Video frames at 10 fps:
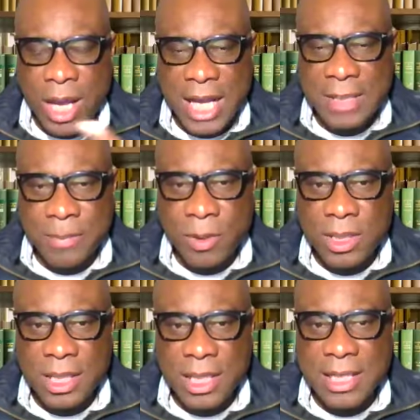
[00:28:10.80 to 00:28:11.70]
So
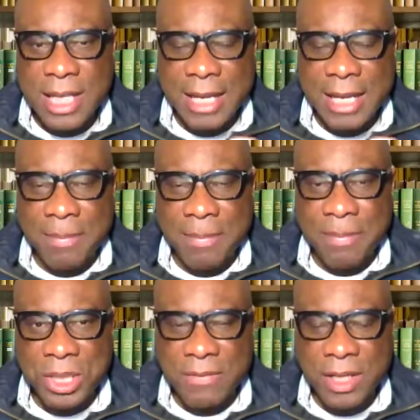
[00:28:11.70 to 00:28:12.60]
export is like a
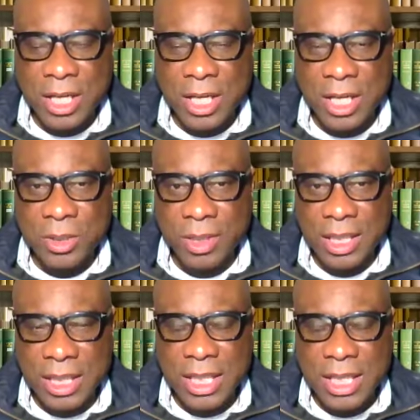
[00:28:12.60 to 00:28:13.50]
paycheck for the
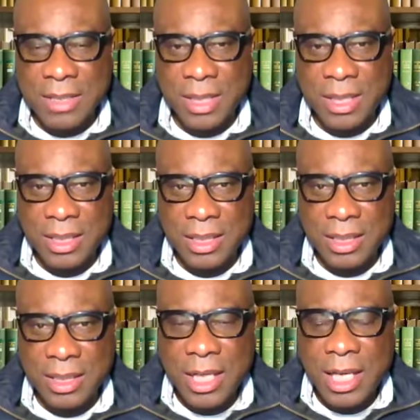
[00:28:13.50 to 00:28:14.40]
country. It gets money.
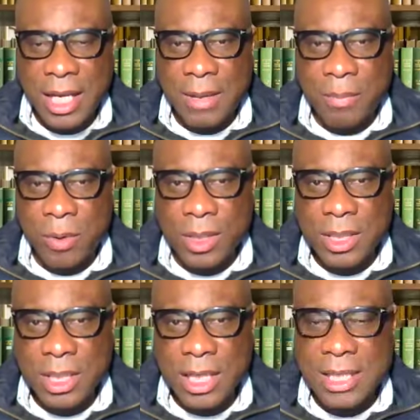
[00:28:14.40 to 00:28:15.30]

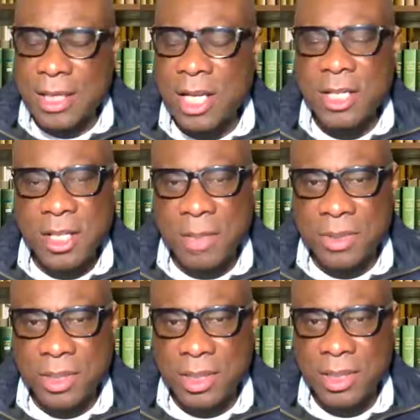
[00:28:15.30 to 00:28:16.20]
Import is
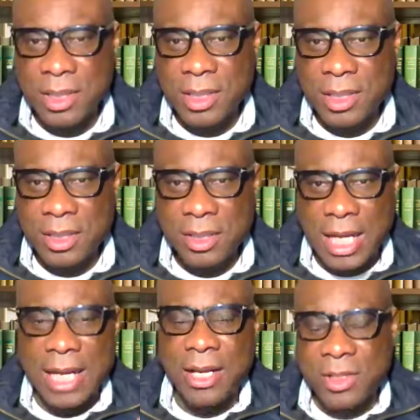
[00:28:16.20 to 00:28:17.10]
consumption.
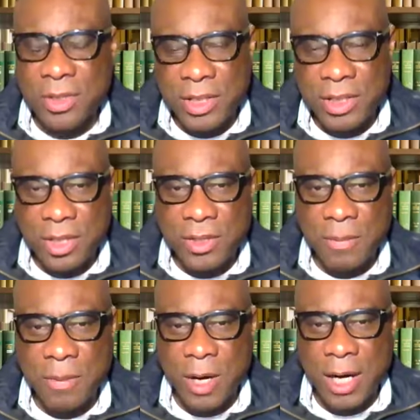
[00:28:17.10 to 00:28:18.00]
It's like us going to the
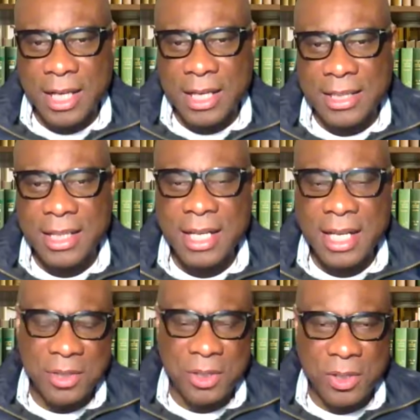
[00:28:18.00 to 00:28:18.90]
supermarket
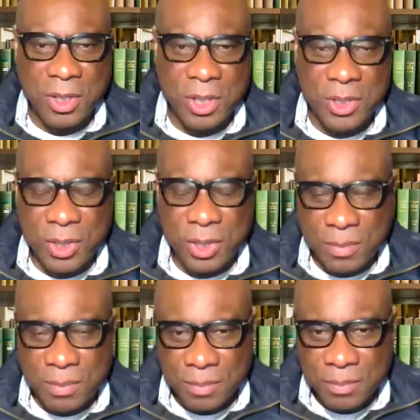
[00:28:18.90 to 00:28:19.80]
and you go
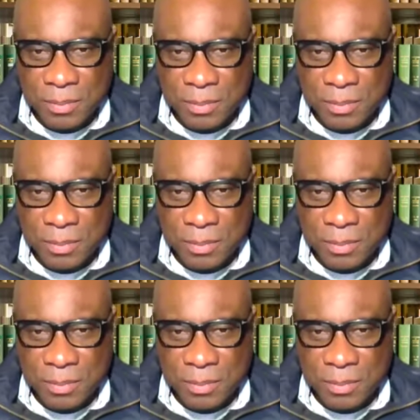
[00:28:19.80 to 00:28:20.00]
consume.